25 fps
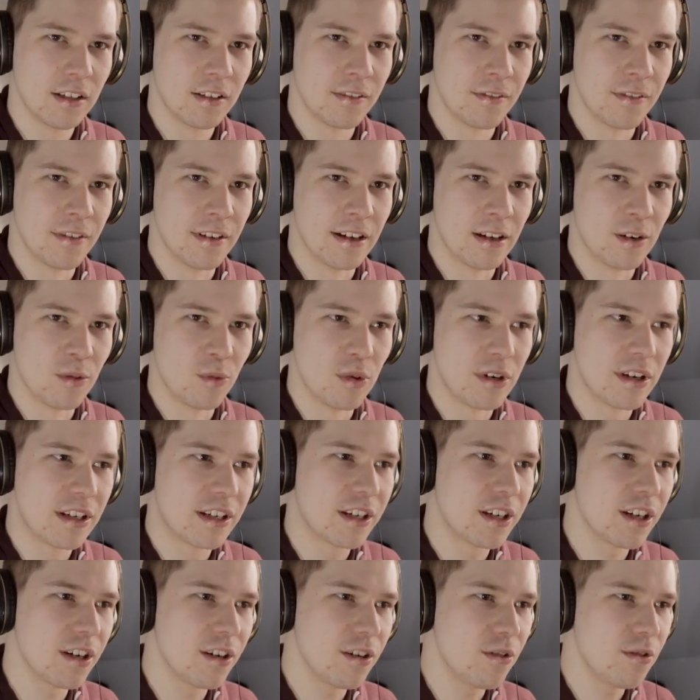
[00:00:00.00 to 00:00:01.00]
There we
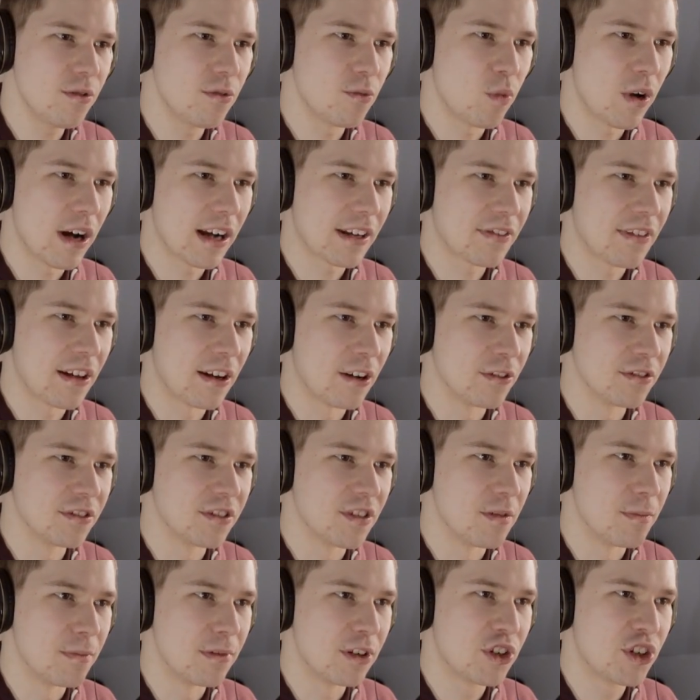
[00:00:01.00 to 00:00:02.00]
go. Whack that
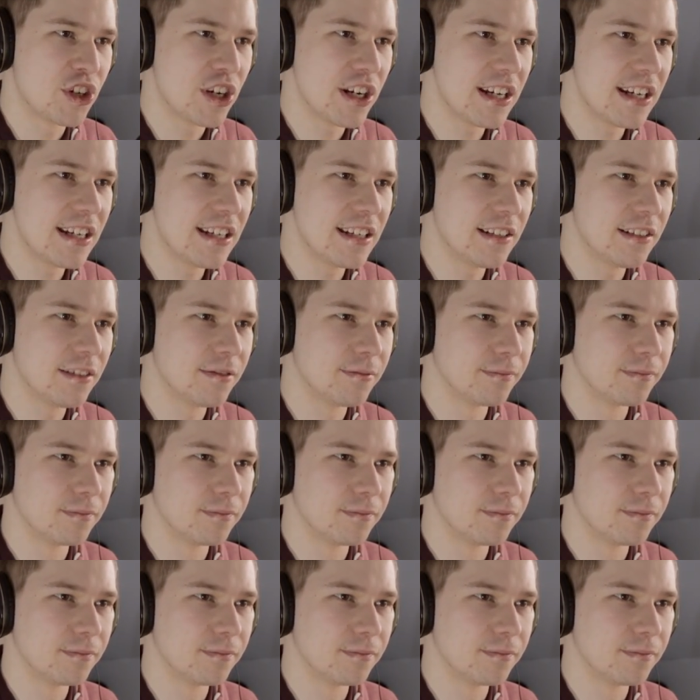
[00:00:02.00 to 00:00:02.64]
onto the machine.